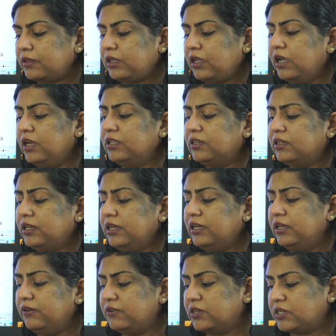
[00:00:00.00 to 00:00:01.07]
And 3
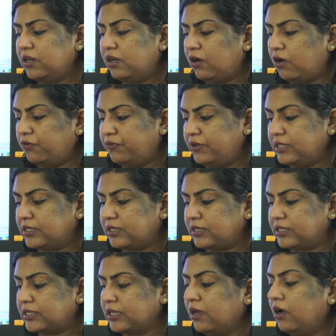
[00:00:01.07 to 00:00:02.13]
divisional
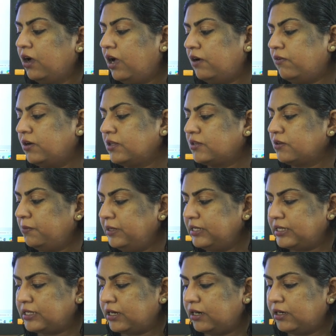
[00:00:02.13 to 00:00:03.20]
offices have also been
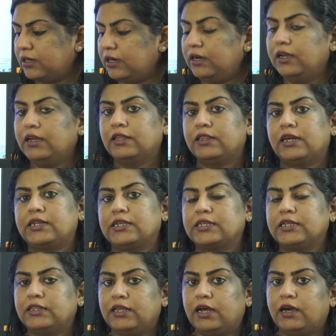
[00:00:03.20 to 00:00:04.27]
started, that is
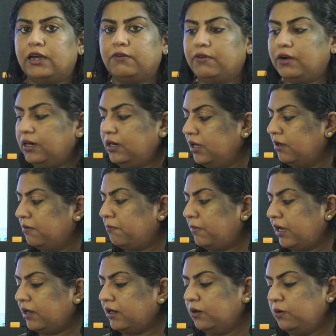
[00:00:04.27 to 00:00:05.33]
in Dharwad,
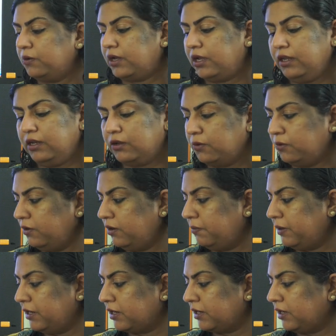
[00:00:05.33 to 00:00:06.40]
Mangalore and
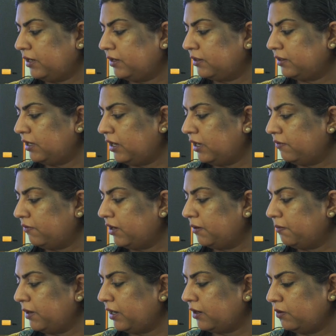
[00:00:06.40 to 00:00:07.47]
Gulbarga.
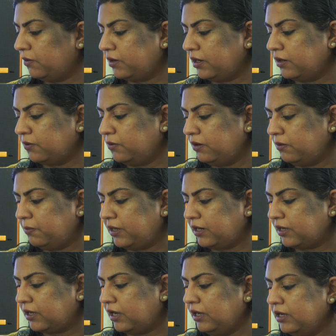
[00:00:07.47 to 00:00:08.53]
Dharwad, Mangalore and
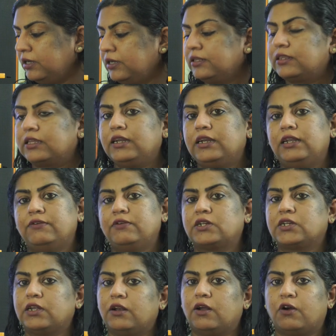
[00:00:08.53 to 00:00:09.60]
Gulbarga, 3
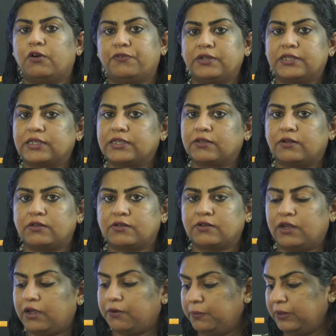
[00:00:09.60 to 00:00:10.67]
divisional offices also
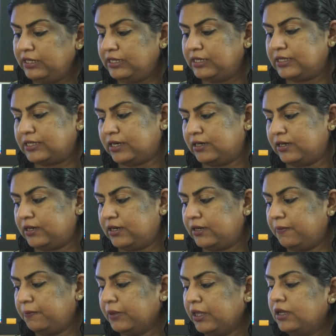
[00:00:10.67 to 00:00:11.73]
have been
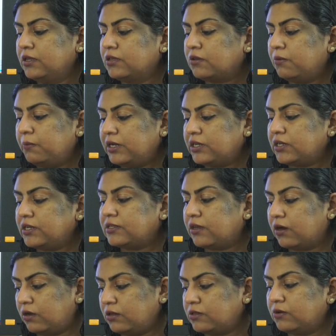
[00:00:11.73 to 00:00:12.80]
started. So measures
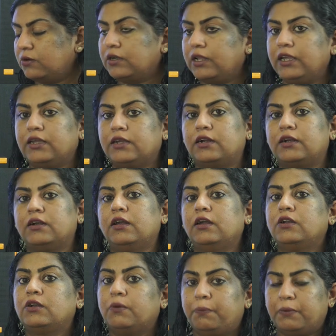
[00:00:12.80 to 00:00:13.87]
are also
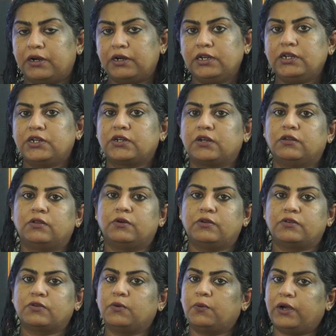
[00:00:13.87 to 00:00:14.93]
taken to punish
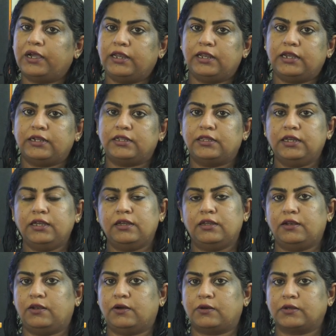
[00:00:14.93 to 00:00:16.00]
those who violate the
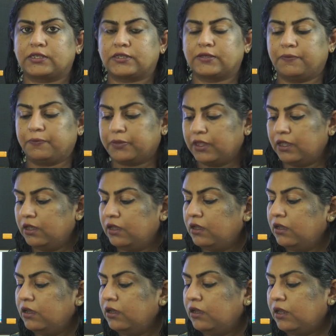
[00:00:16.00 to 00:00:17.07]
laws.
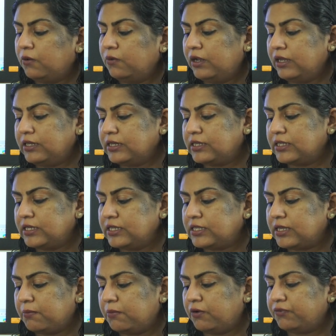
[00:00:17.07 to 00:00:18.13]
Now let us see
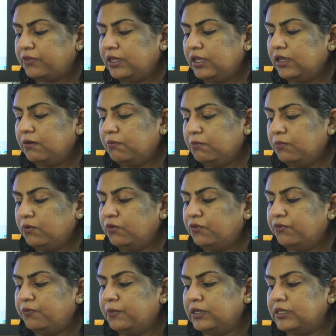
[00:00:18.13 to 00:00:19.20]
some of the
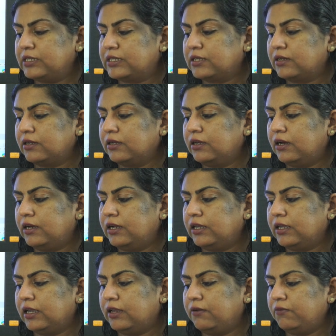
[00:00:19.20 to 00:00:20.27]
movements
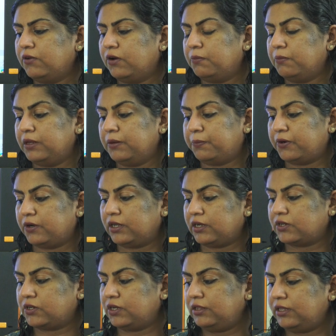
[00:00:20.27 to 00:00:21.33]
regarding environment
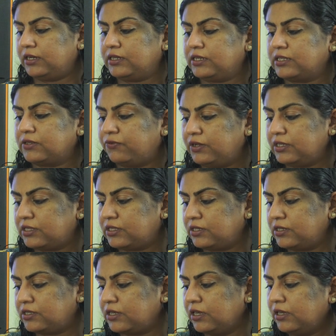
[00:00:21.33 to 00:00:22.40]
protection. That is, first
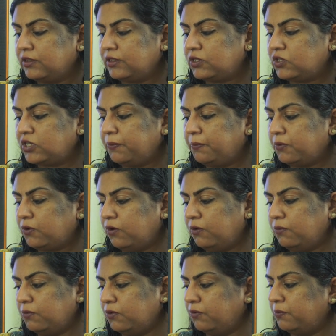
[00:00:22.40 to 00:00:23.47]
is the
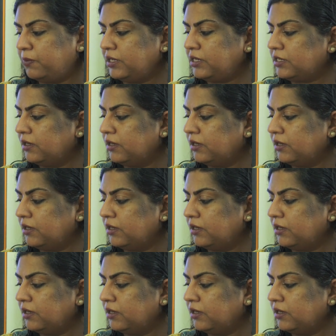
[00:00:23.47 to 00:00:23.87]
Chipko movement,